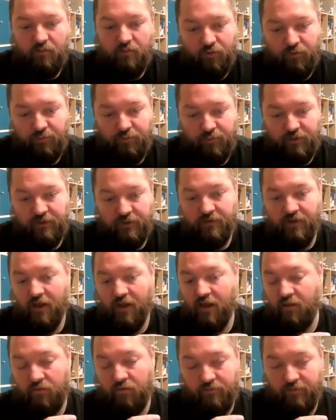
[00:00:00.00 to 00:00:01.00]
would be the
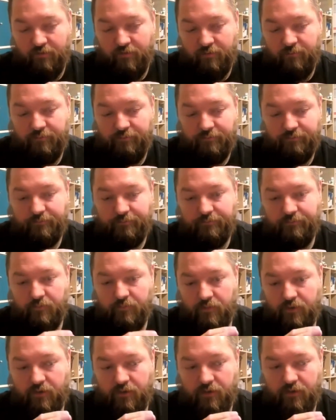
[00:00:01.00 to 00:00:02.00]
algorithm
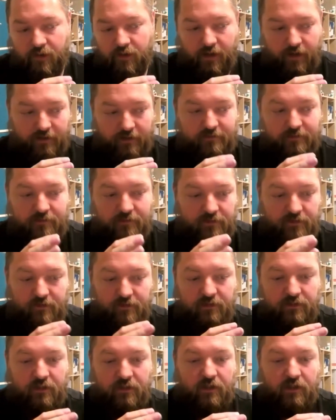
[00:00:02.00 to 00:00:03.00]
actually
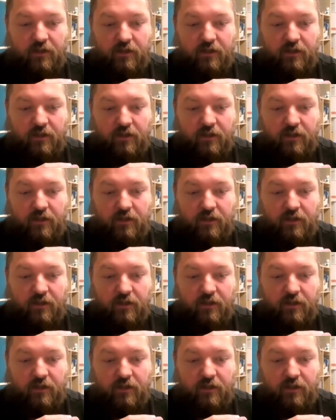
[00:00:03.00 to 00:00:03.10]
yeah.